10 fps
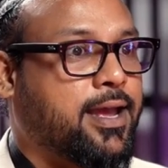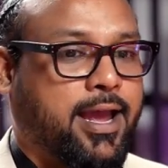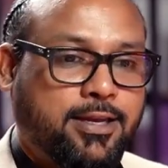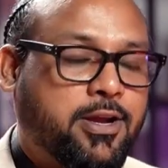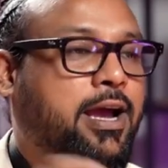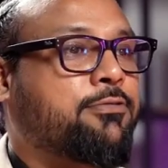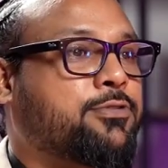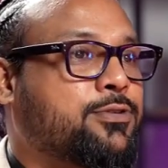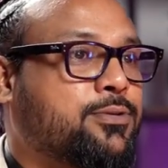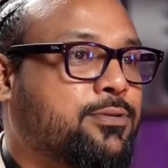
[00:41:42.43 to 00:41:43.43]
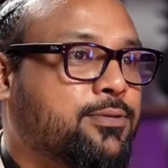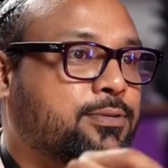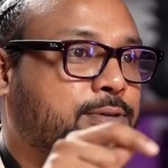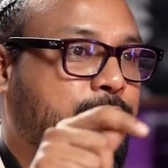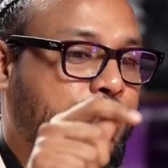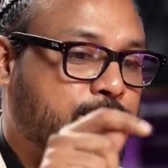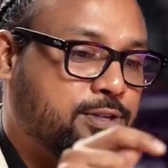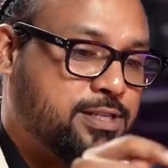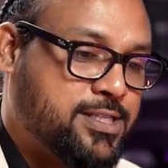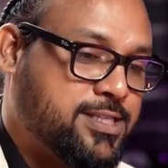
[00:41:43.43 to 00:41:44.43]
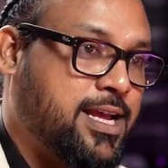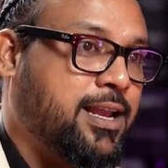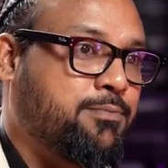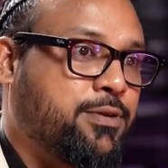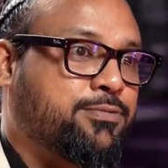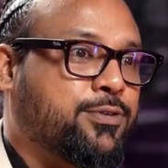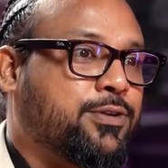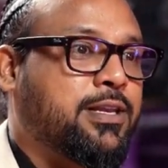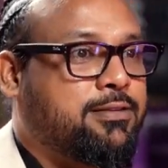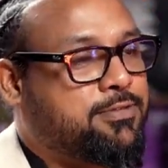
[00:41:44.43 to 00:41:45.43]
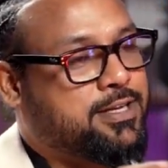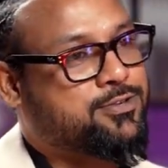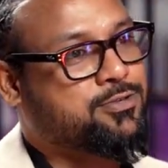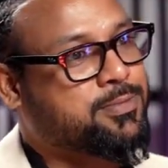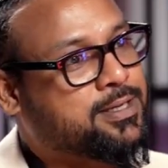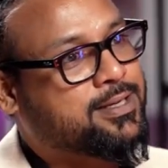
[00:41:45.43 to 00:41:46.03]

and you have to sell before you leave that room.